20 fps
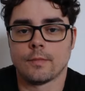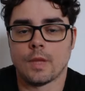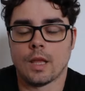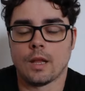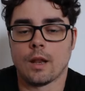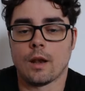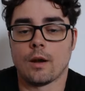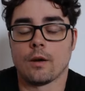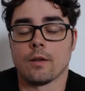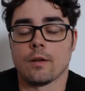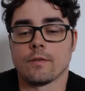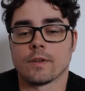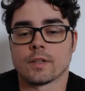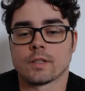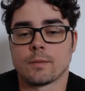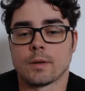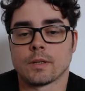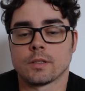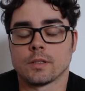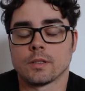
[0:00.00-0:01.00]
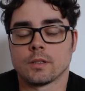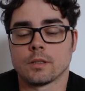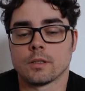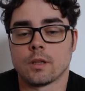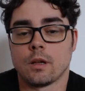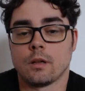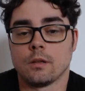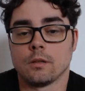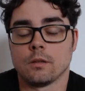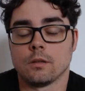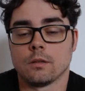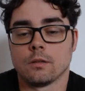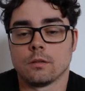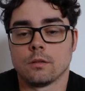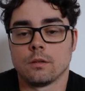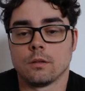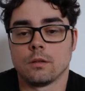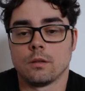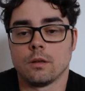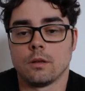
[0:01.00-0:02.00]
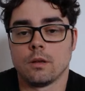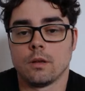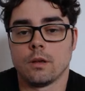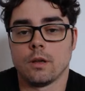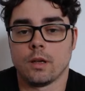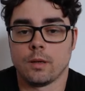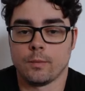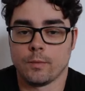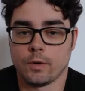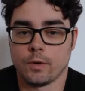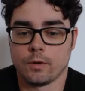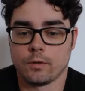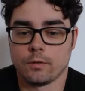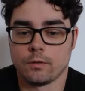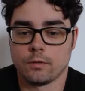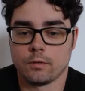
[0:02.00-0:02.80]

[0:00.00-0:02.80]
And I don't have Express installed anymore.